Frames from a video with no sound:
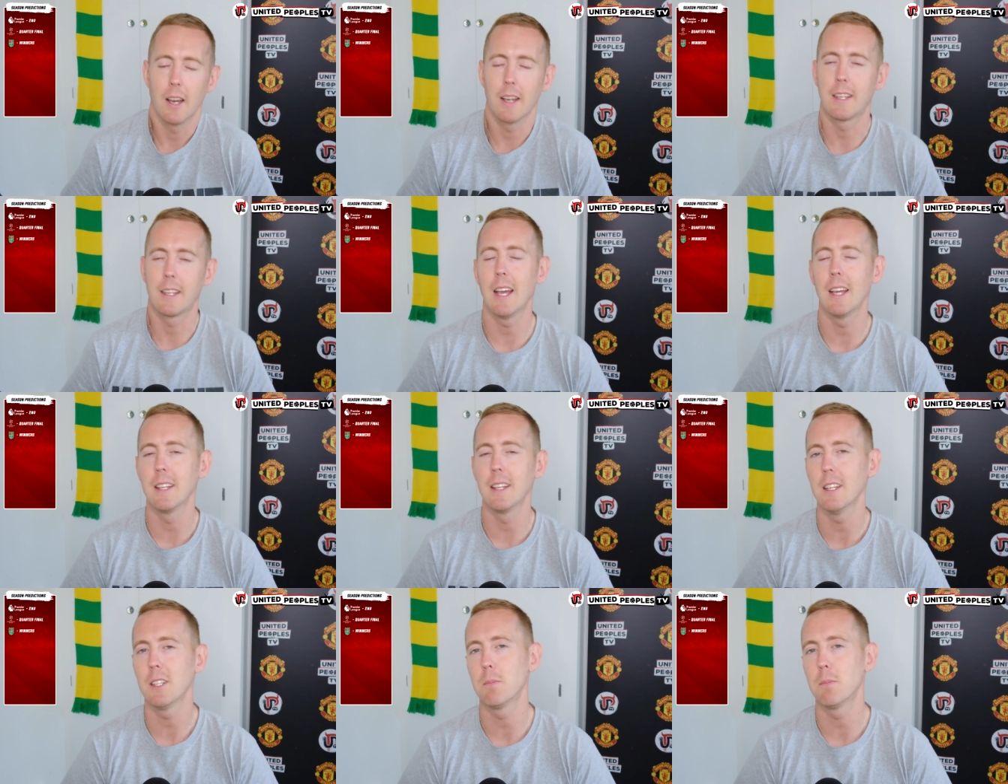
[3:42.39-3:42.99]

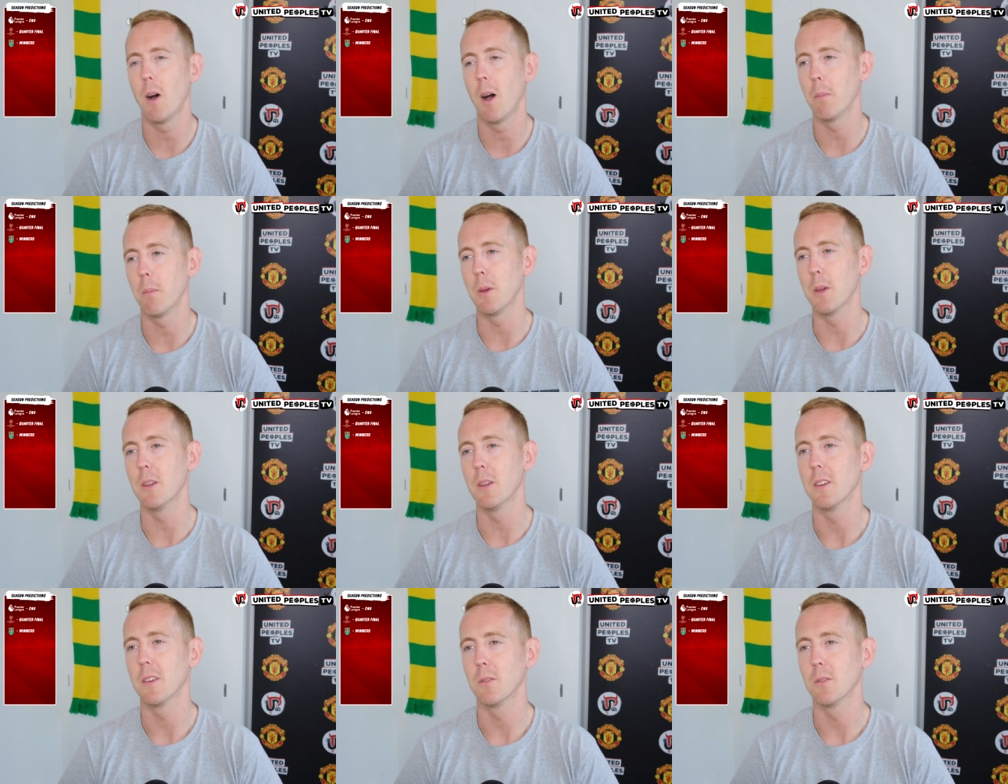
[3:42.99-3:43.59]
Again, this might
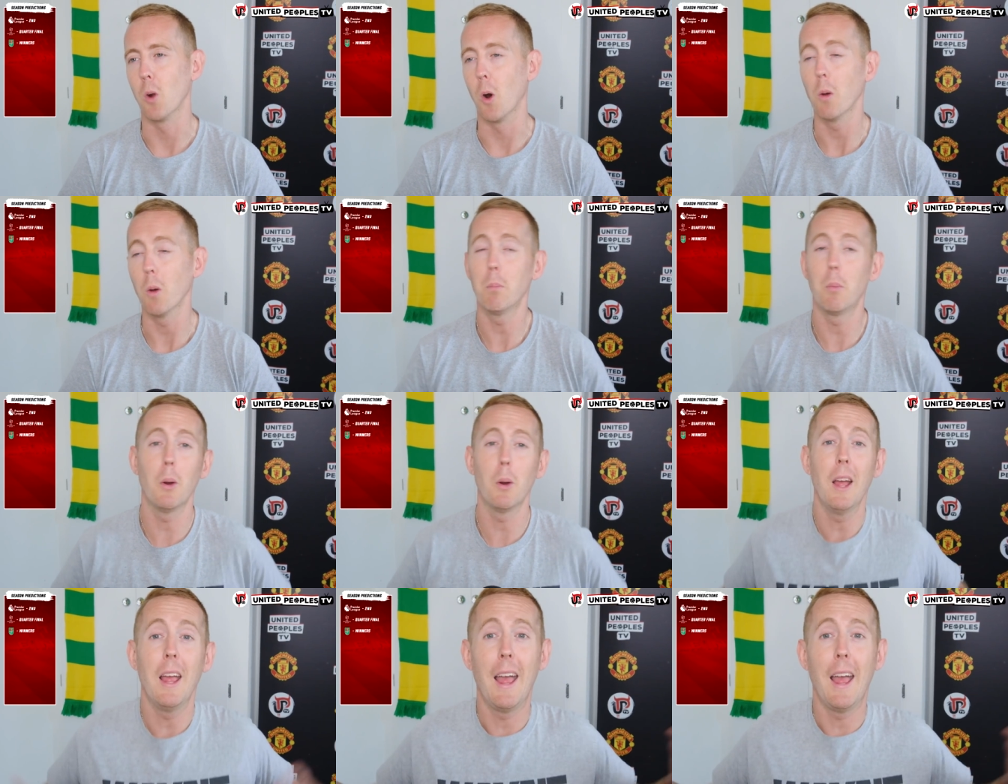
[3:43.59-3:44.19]
be wrong,
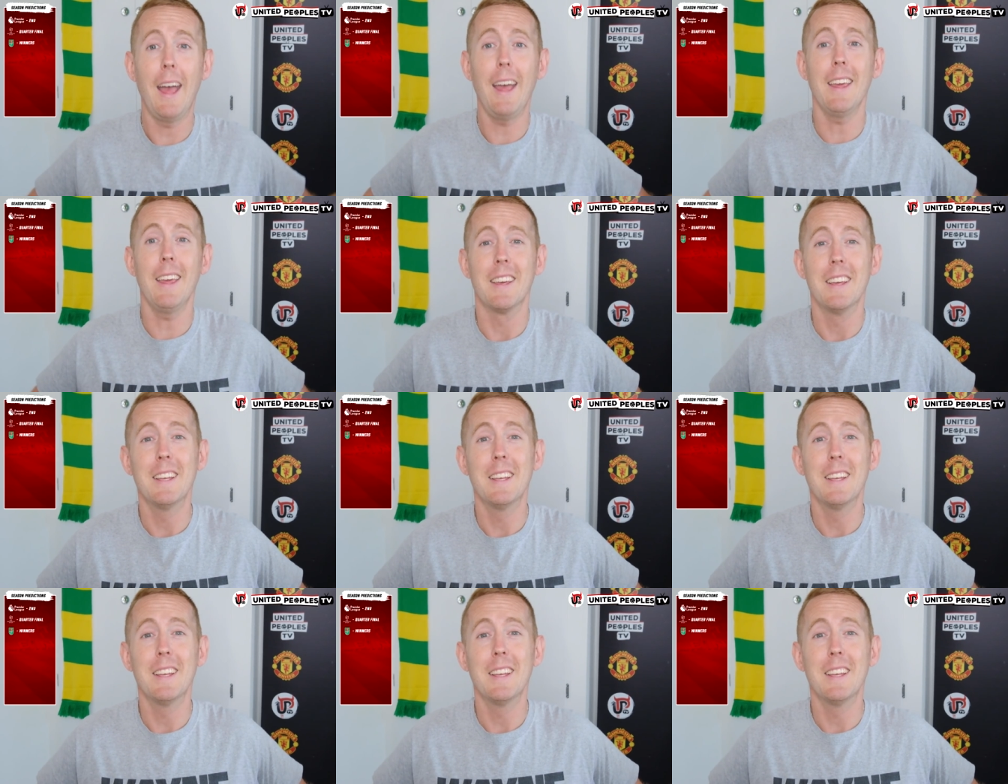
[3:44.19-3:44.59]
but hey,